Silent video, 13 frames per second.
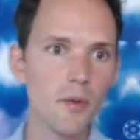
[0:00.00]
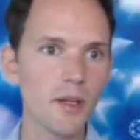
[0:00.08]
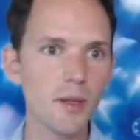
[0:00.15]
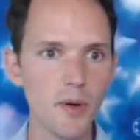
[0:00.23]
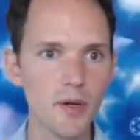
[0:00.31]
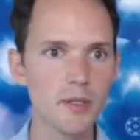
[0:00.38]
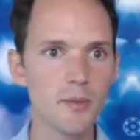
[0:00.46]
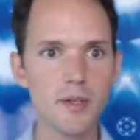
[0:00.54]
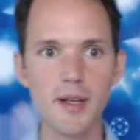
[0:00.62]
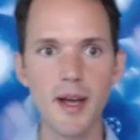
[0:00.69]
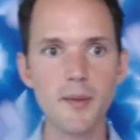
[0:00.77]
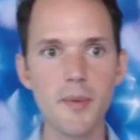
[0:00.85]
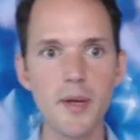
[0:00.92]
person with
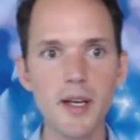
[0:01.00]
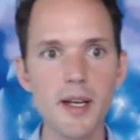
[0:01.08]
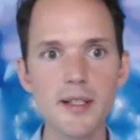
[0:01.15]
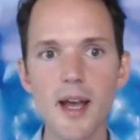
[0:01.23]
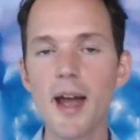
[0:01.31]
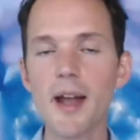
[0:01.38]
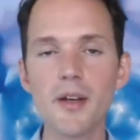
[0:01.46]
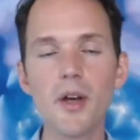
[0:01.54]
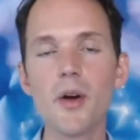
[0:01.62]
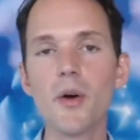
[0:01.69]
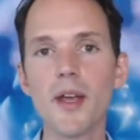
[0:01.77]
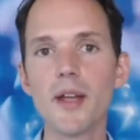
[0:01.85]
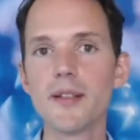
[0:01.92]
diabetes, I know
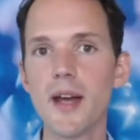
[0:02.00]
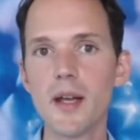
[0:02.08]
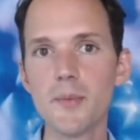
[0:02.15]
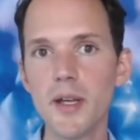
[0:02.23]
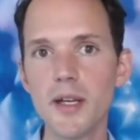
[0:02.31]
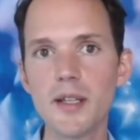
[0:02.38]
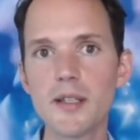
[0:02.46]
that diabetes